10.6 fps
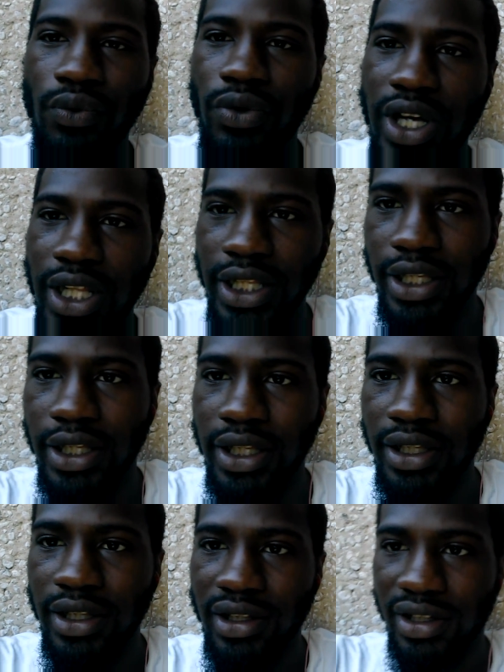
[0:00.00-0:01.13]
really
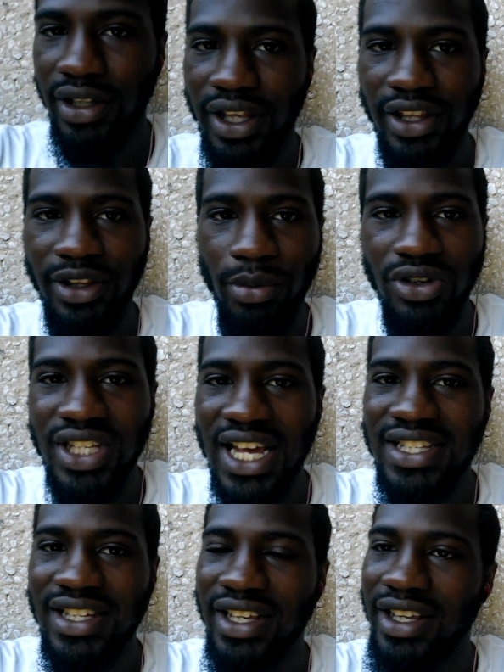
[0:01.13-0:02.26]
the Most High
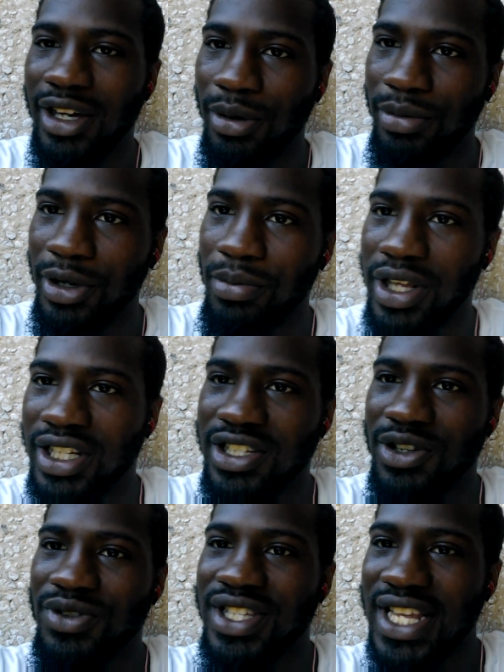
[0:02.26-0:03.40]
say he coming to meet us
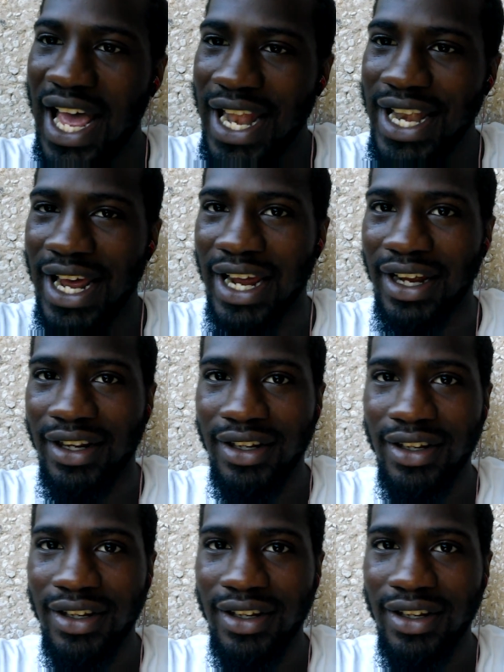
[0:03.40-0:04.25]
on Sinai.